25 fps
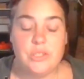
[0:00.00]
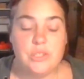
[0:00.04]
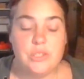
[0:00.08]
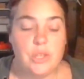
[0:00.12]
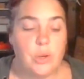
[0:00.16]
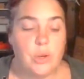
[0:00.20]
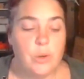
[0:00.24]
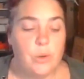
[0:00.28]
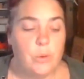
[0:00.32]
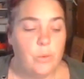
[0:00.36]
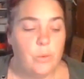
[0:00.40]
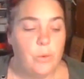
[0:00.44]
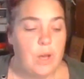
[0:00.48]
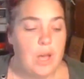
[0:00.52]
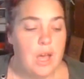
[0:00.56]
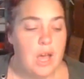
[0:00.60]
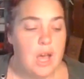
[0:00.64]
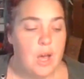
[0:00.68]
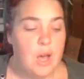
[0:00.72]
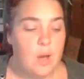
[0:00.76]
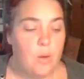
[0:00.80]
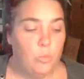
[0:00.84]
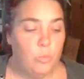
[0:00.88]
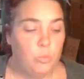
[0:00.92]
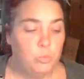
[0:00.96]
So,
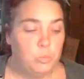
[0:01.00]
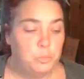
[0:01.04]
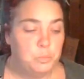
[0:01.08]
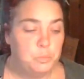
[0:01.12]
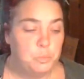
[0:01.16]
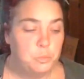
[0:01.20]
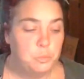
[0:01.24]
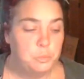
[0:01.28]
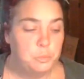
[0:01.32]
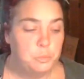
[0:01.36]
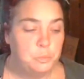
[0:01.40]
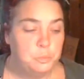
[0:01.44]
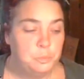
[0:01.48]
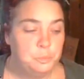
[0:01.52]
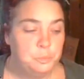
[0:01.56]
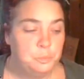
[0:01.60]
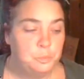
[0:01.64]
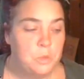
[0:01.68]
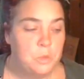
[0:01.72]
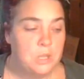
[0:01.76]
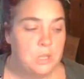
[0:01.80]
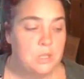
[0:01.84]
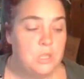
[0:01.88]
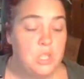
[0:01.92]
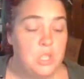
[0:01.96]

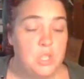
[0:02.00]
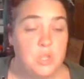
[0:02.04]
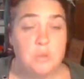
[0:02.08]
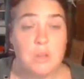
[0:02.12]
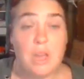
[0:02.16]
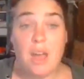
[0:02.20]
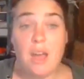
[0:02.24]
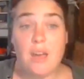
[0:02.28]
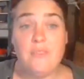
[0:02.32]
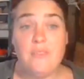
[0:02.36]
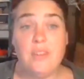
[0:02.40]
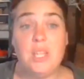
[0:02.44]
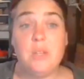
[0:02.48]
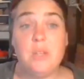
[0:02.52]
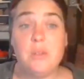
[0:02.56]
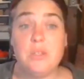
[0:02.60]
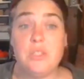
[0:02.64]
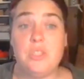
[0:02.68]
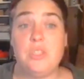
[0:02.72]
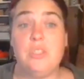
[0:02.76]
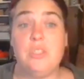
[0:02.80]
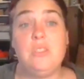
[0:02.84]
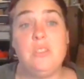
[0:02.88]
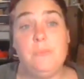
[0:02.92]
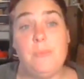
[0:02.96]
do you have any
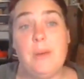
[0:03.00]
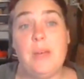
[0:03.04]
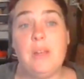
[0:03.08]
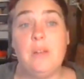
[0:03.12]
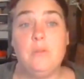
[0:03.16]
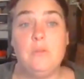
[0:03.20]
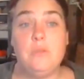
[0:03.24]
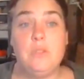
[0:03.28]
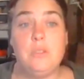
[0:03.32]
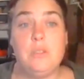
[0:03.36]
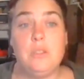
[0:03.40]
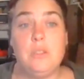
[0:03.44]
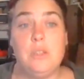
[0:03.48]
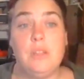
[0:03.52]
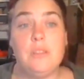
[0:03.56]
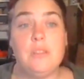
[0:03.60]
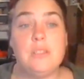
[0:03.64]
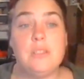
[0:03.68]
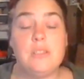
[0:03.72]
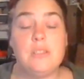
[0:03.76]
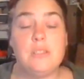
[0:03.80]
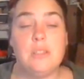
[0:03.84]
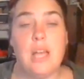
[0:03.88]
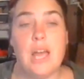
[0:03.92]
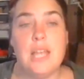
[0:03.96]
questions about
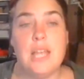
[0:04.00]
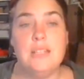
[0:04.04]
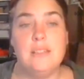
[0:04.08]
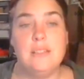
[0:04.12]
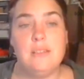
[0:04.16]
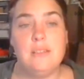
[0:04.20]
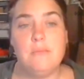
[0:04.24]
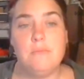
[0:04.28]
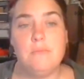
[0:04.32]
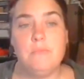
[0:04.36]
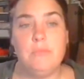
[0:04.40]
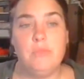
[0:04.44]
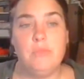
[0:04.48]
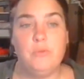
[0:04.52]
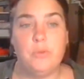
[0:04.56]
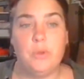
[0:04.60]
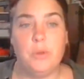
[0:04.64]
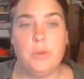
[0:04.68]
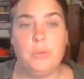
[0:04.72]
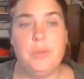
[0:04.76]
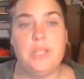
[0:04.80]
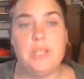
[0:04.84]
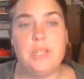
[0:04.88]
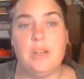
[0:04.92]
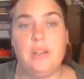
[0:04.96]
the slides
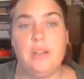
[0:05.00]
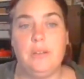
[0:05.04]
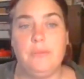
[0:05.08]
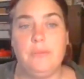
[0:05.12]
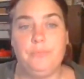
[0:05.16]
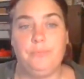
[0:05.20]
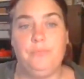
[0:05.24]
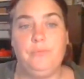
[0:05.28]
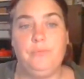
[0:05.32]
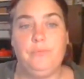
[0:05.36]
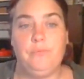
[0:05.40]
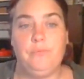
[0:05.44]
before we kind of?